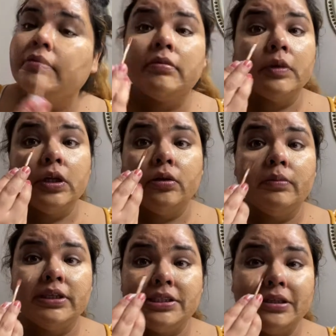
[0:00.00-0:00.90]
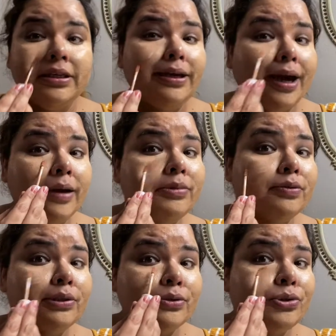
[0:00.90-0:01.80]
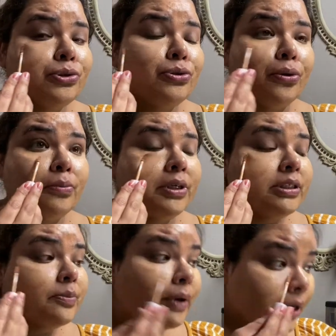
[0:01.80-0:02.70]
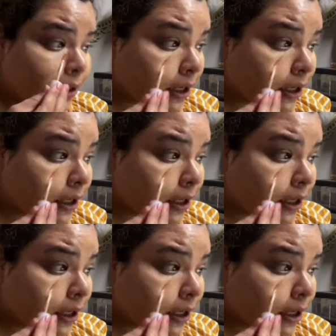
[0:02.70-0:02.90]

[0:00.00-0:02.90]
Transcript: You know, mentally, I'm doing so much better.